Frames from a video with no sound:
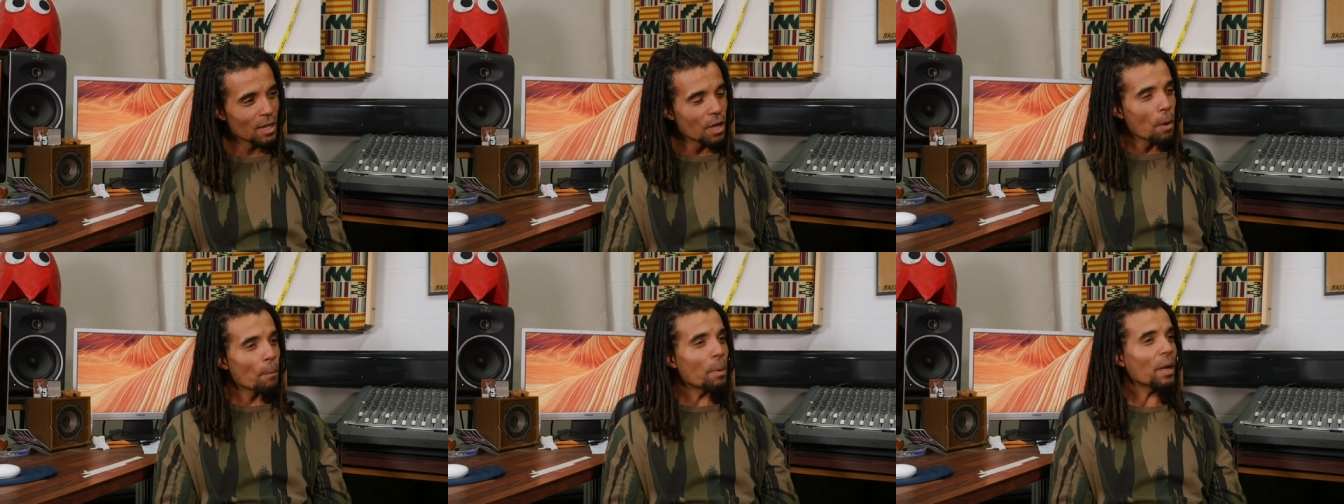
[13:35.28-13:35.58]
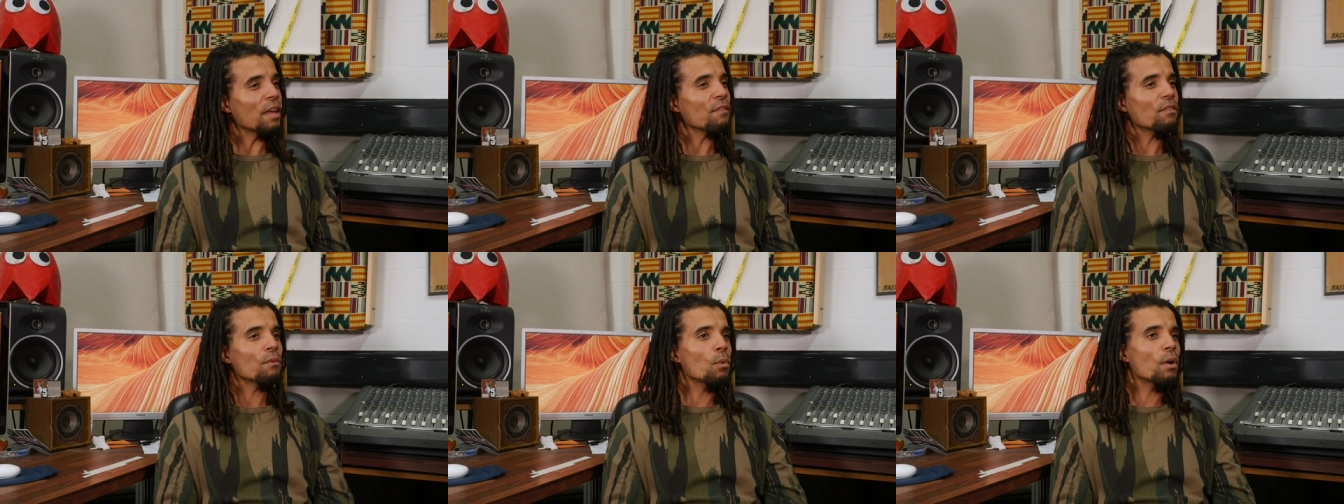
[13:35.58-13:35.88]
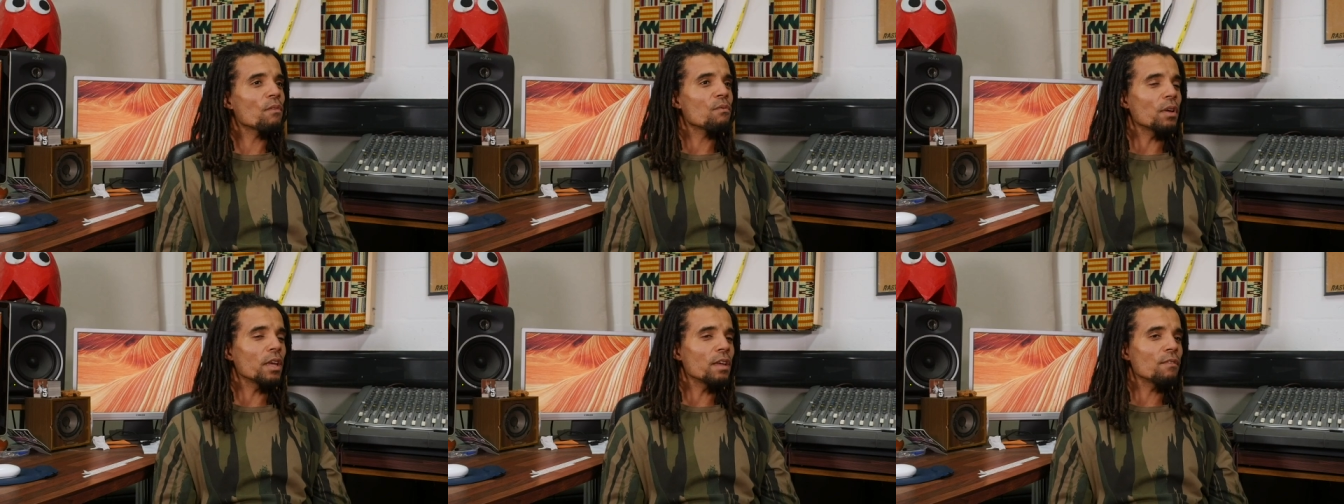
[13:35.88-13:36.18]
But even
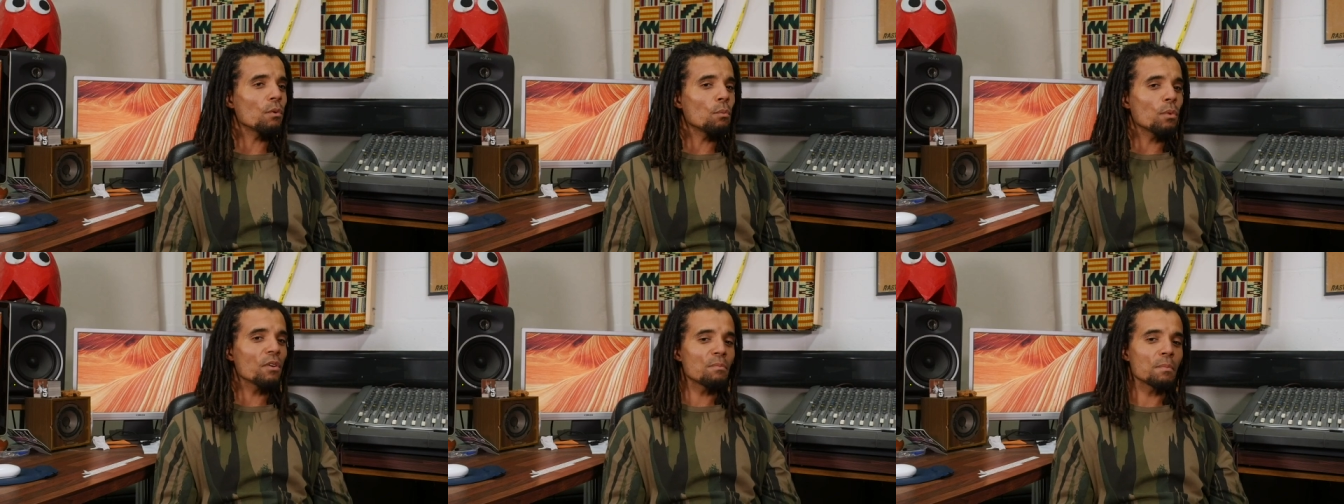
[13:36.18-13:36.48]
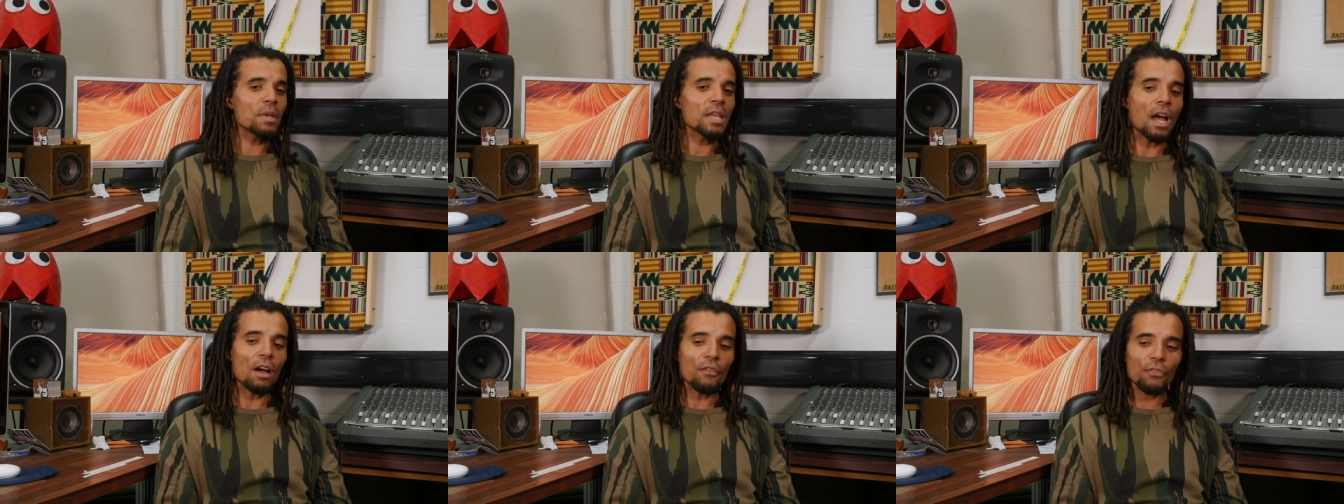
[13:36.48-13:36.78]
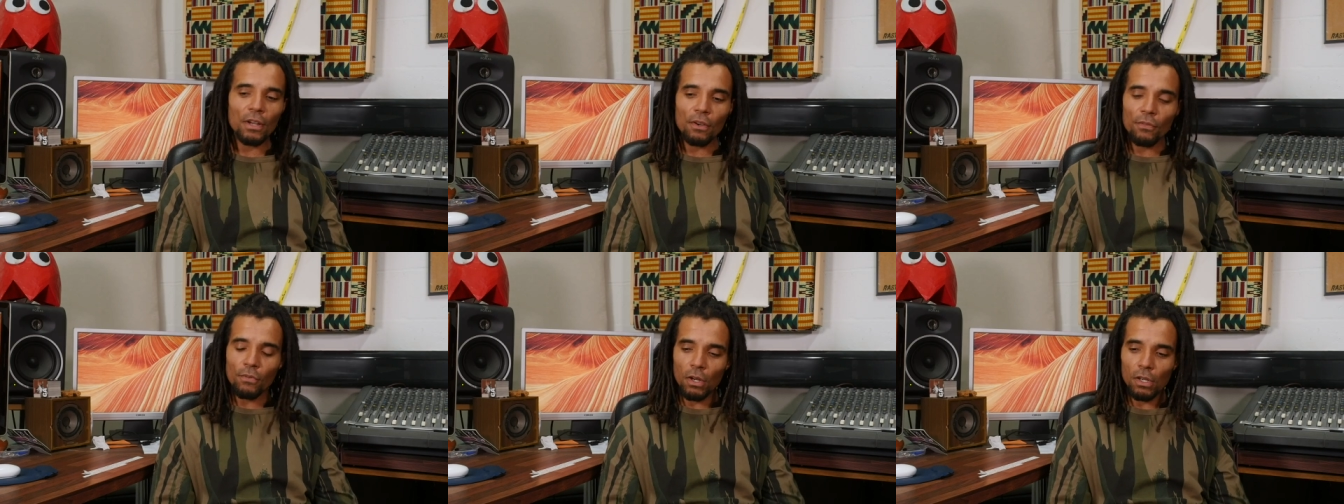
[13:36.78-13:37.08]
with even with me, I
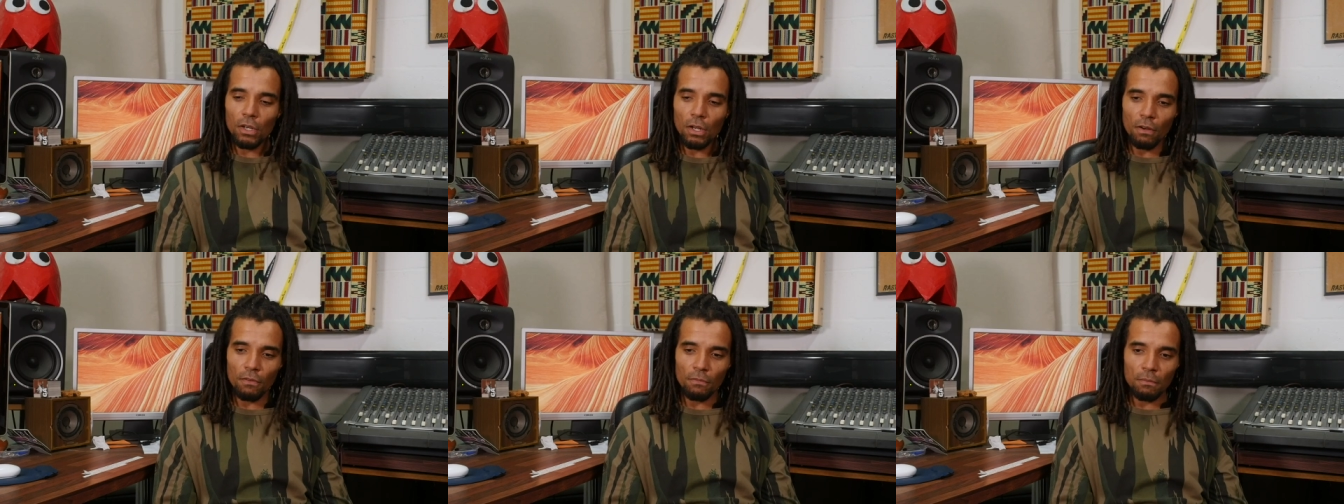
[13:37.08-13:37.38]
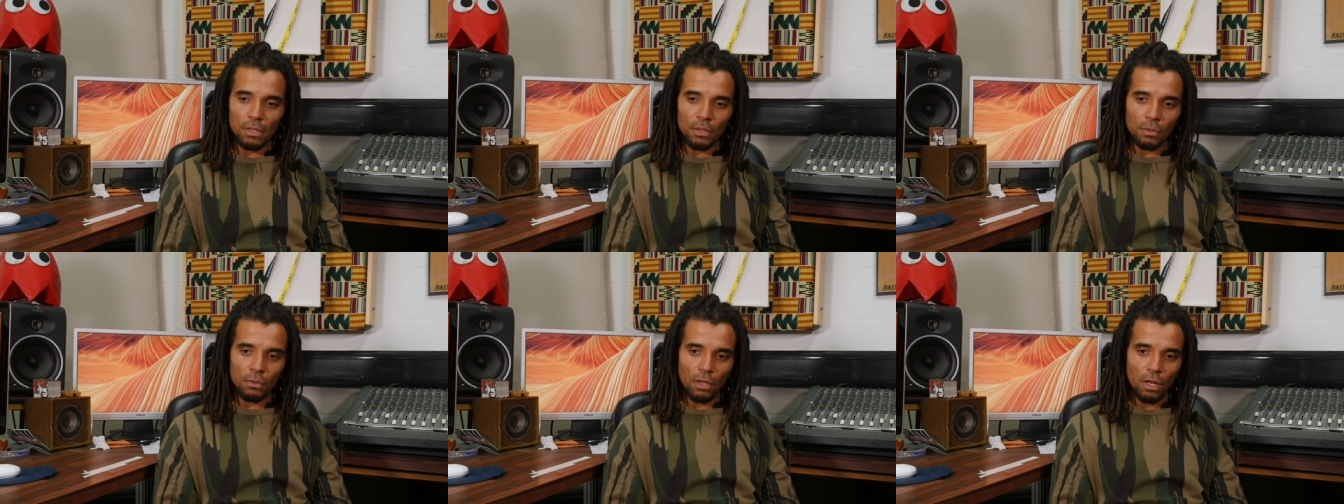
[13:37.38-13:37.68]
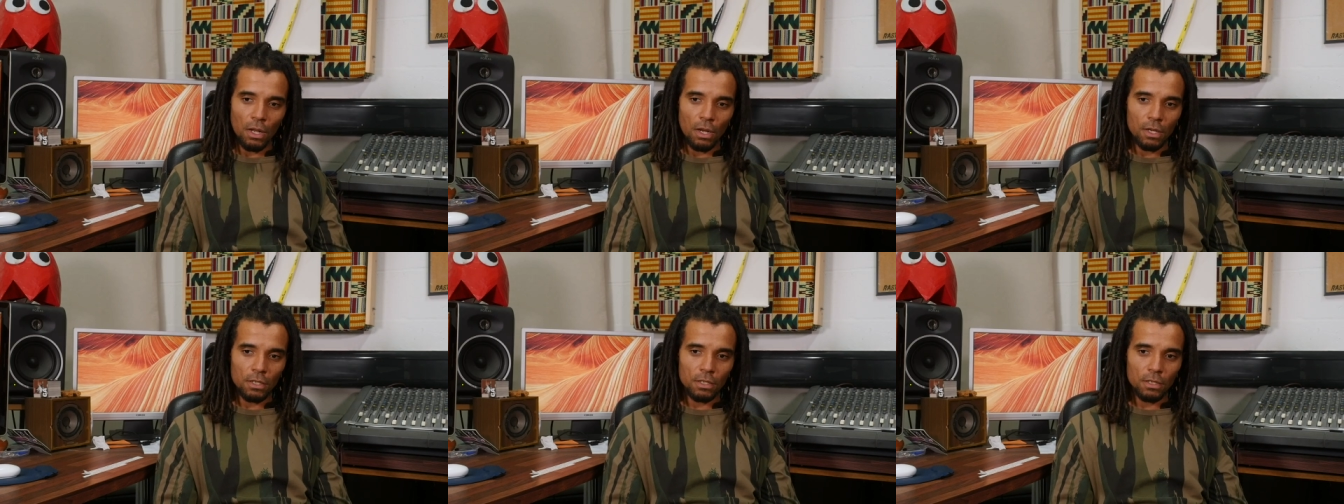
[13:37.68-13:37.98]
think for a lot of middle
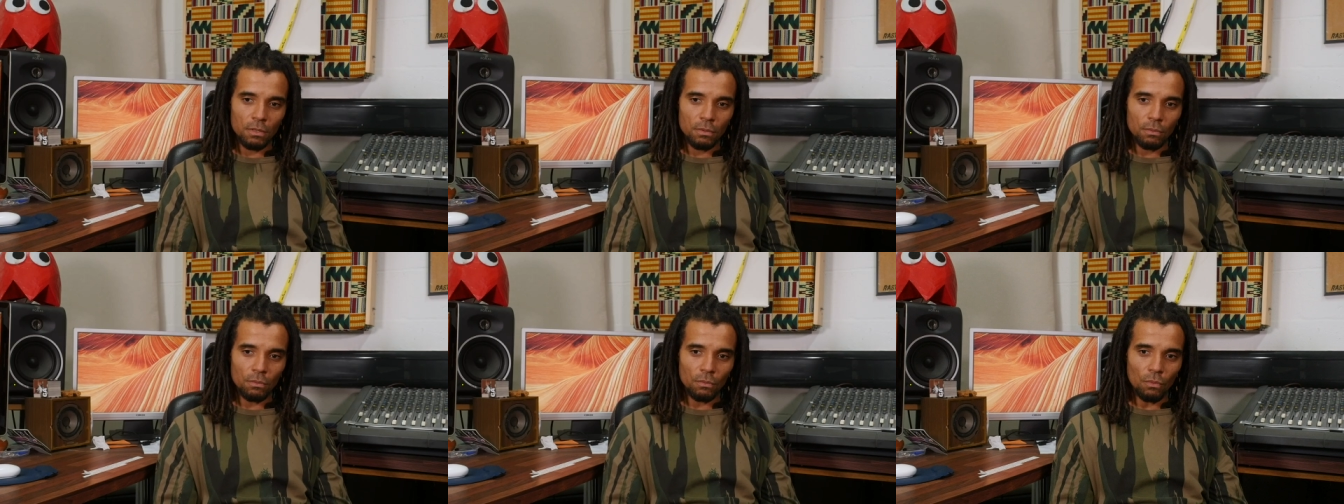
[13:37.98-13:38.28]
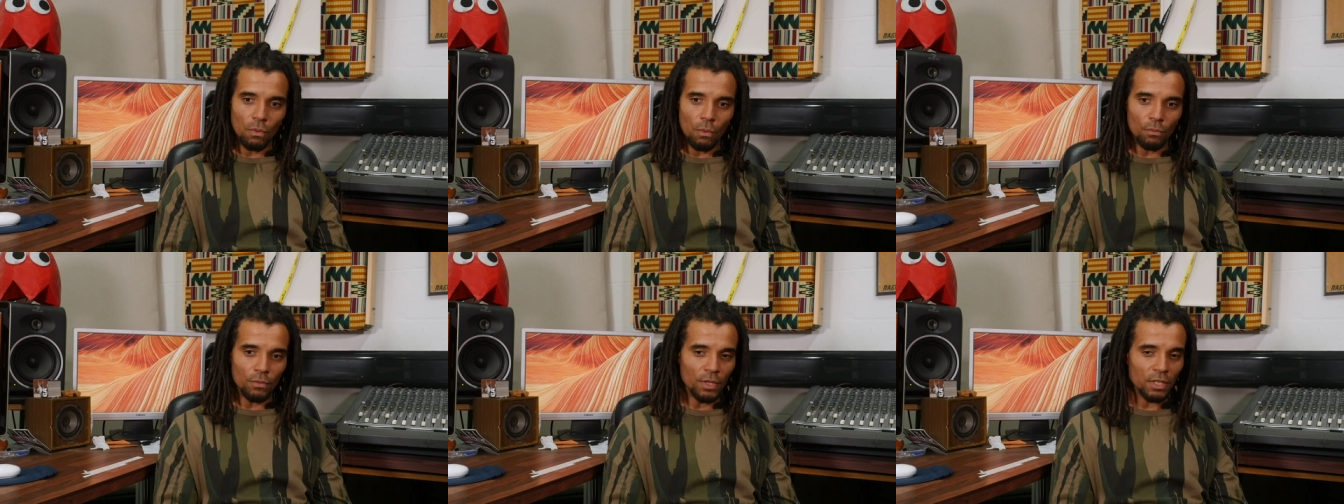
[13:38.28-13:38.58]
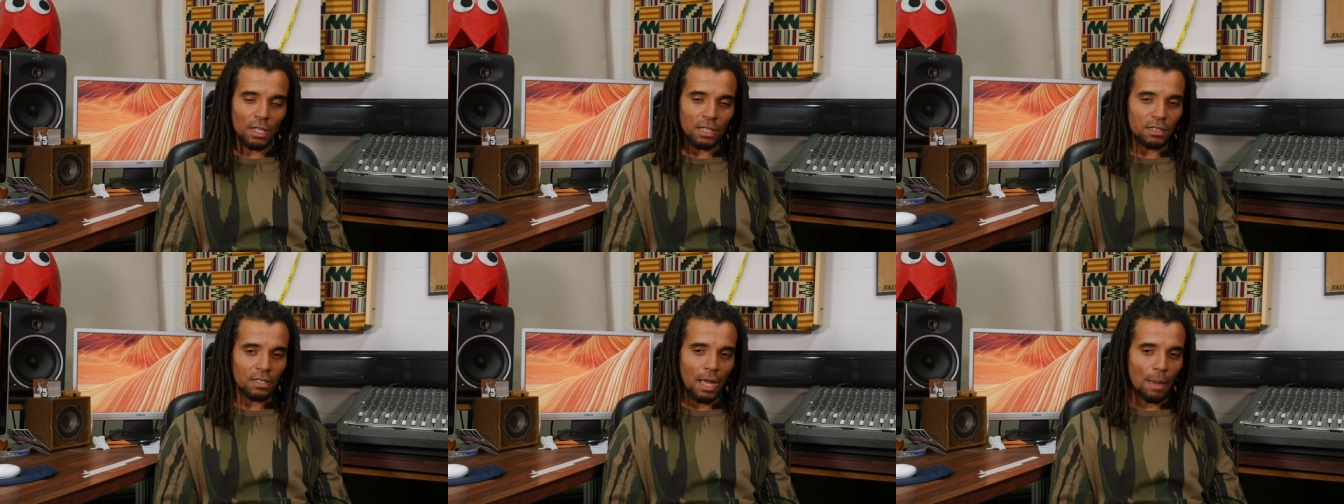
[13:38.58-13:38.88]
class,
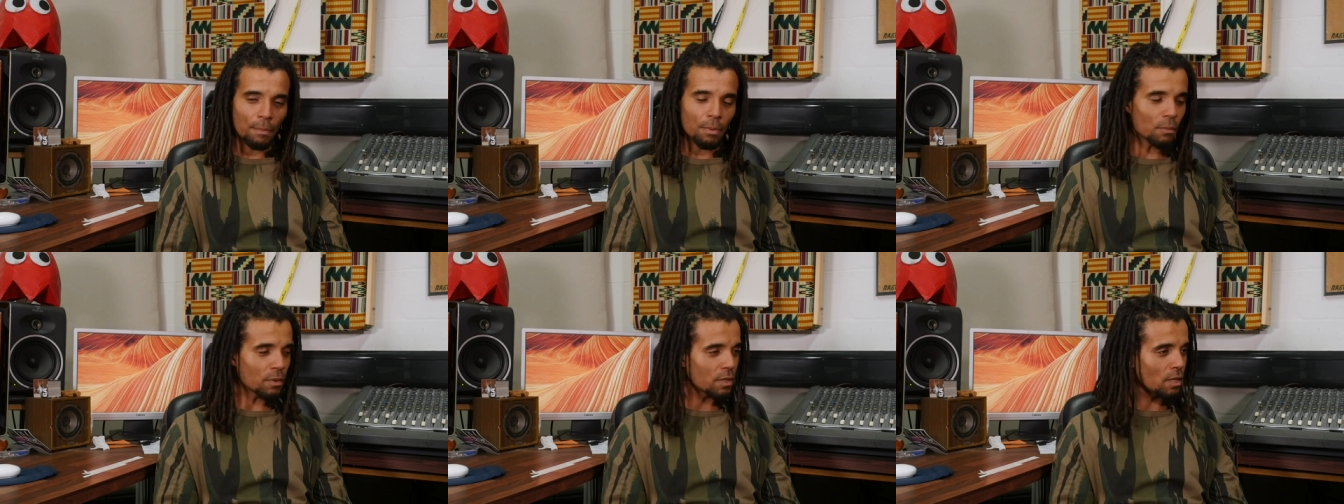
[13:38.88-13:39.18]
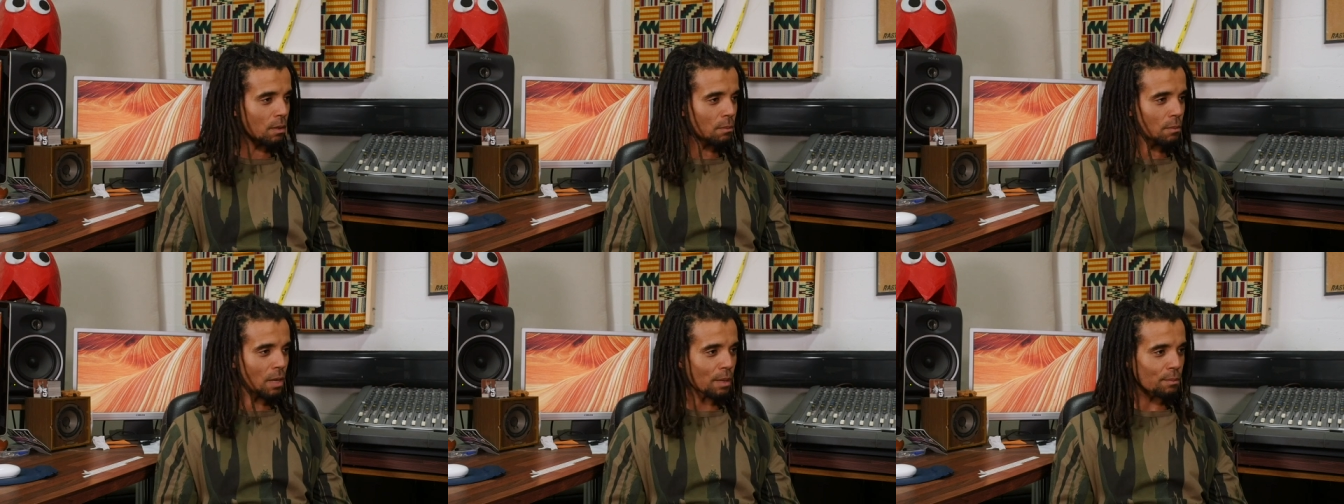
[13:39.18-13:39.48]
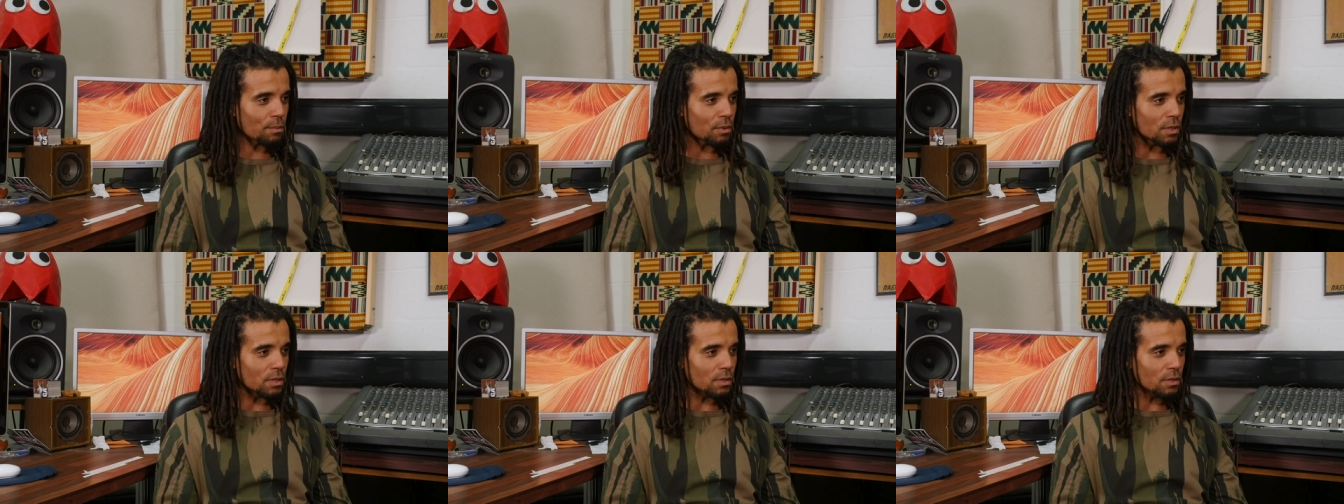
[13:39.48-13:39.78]
this doesn't happen with young black
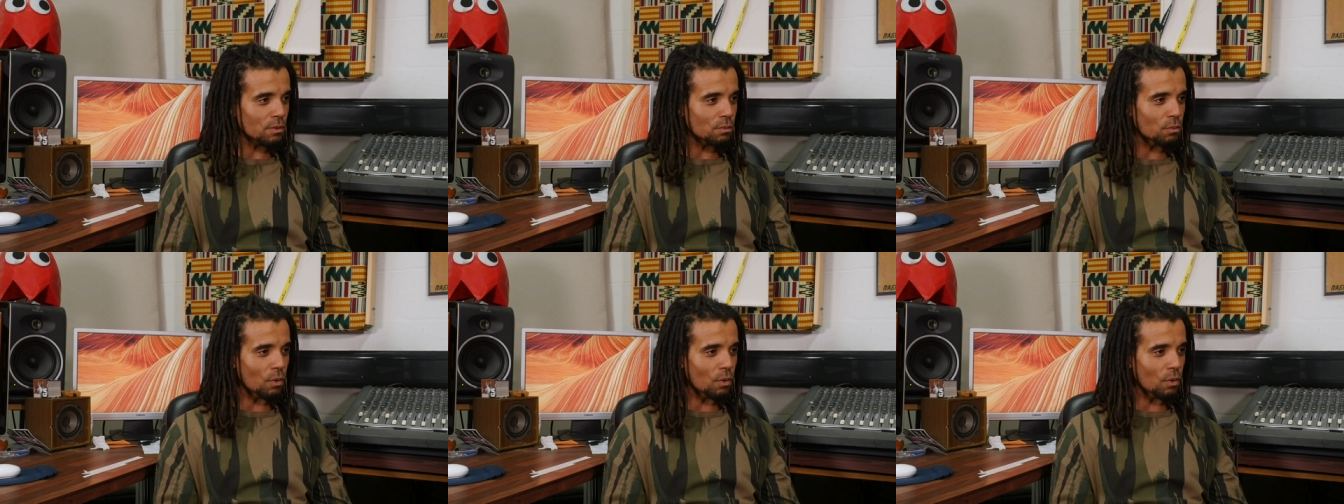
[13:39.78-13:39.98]
boys.